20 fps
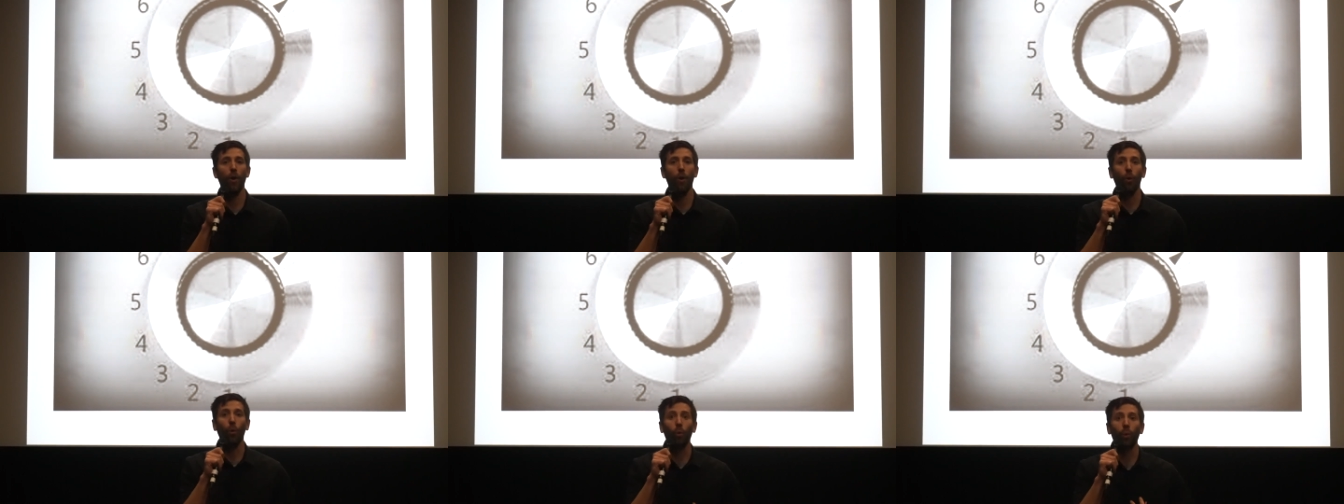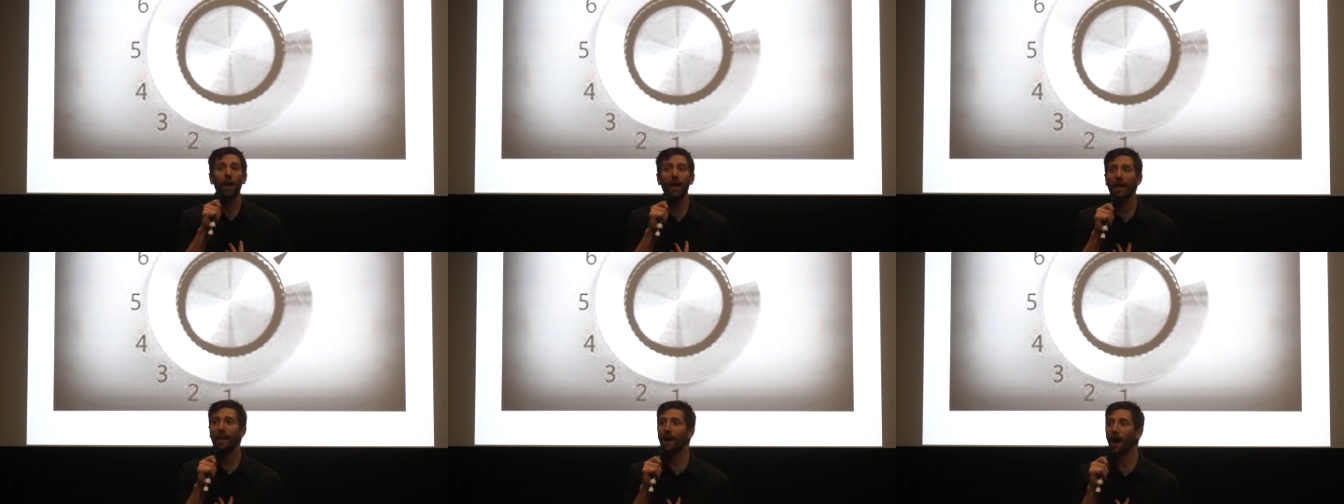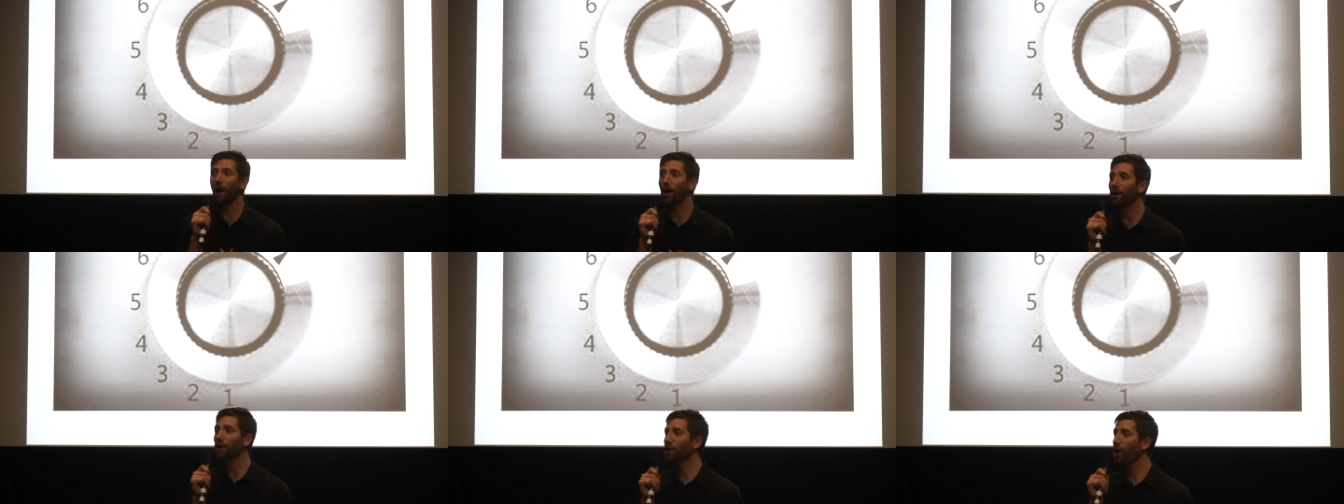We
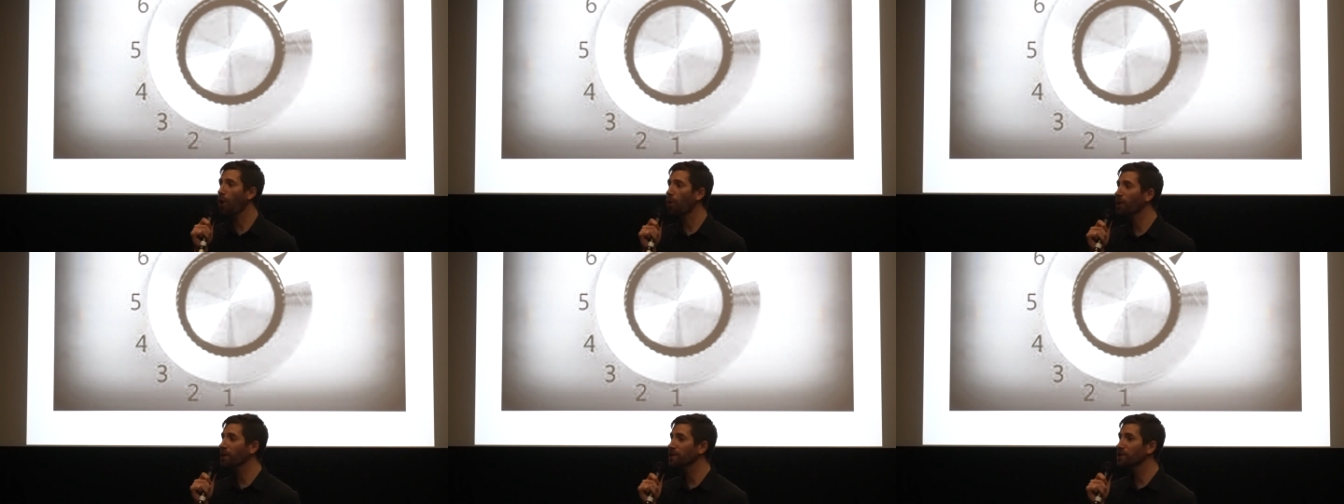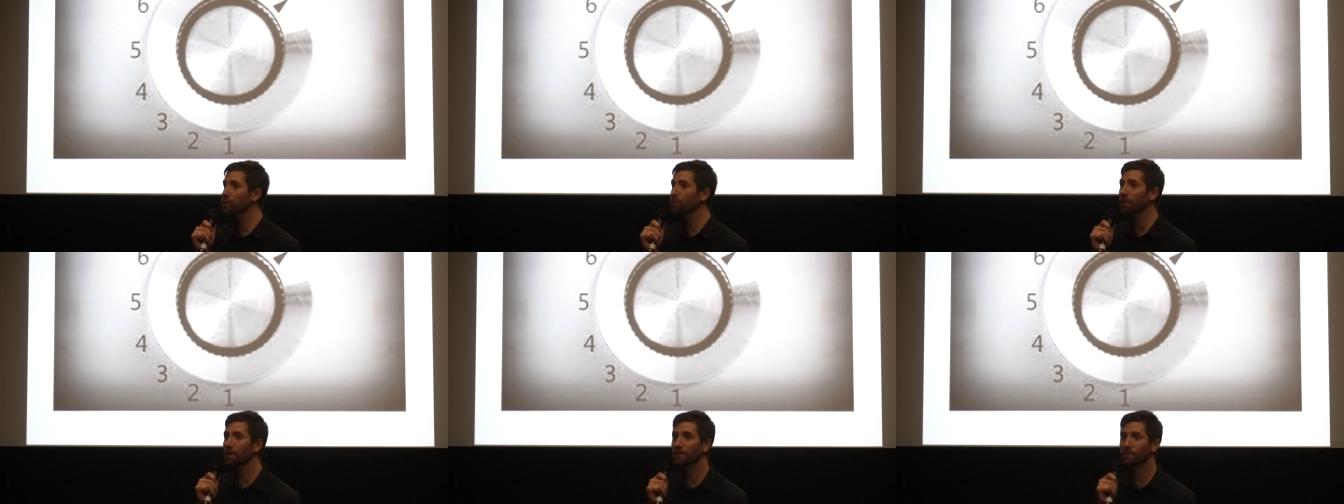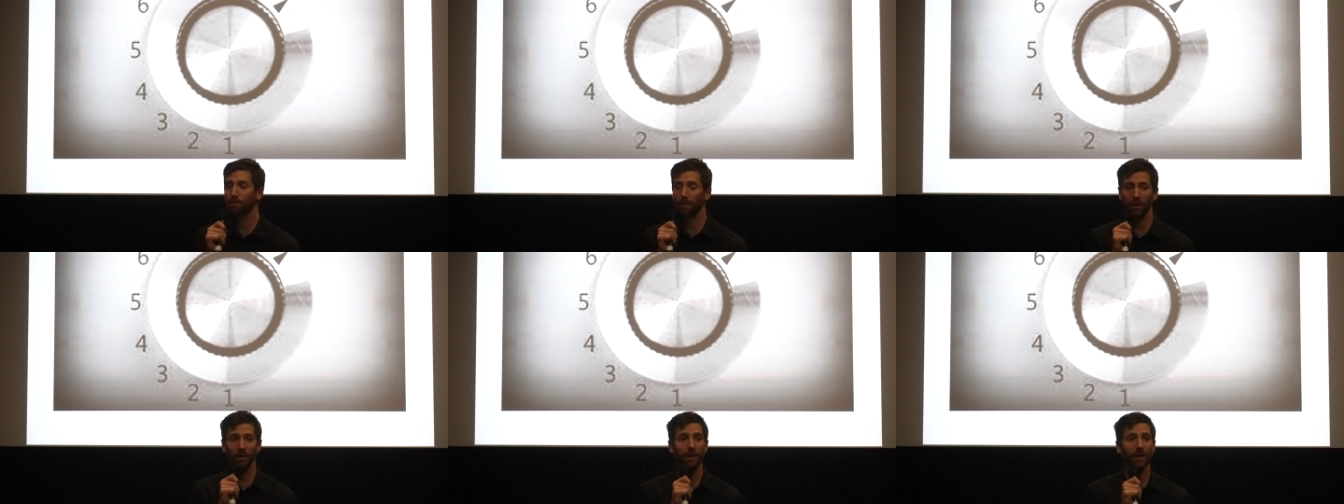are going to
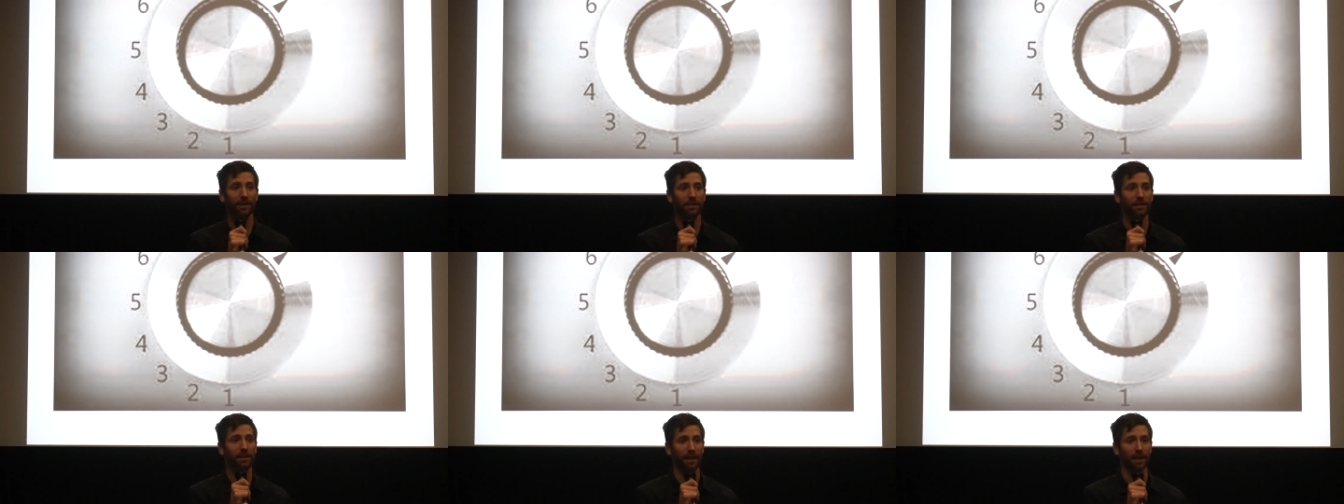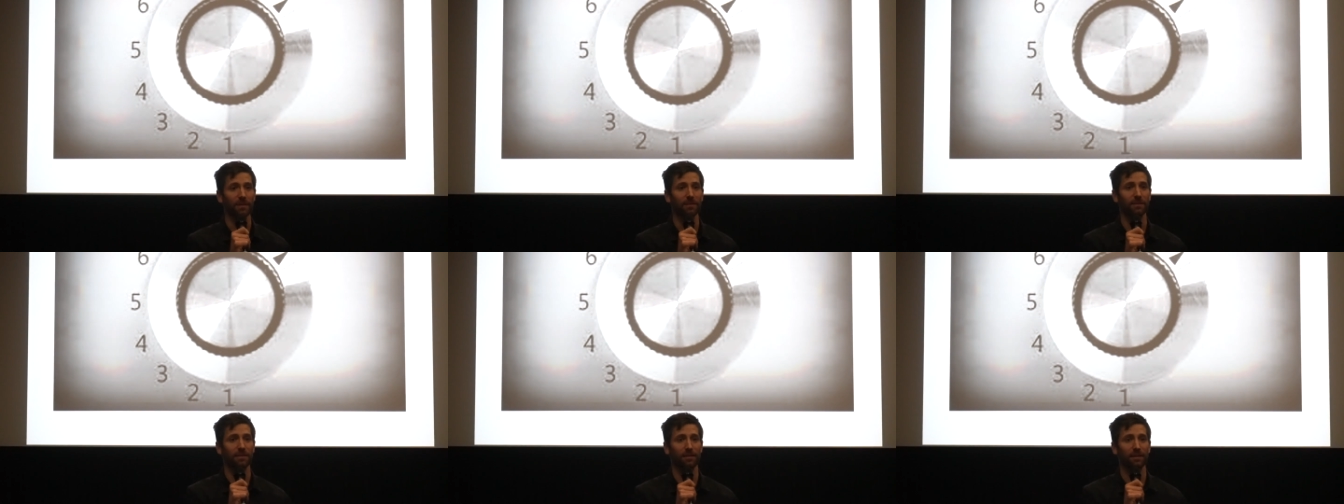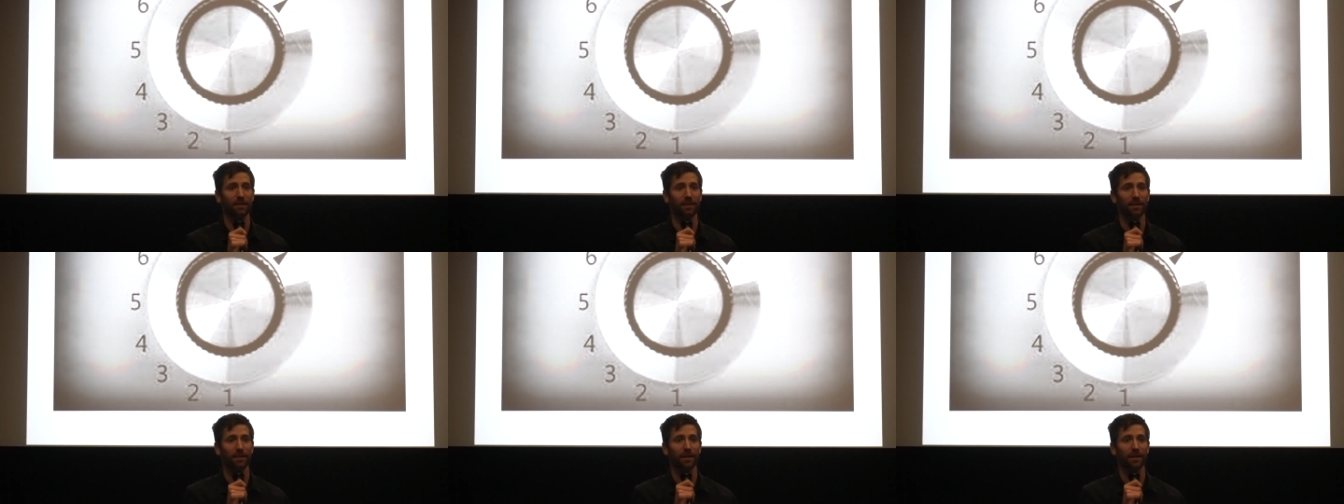experience this.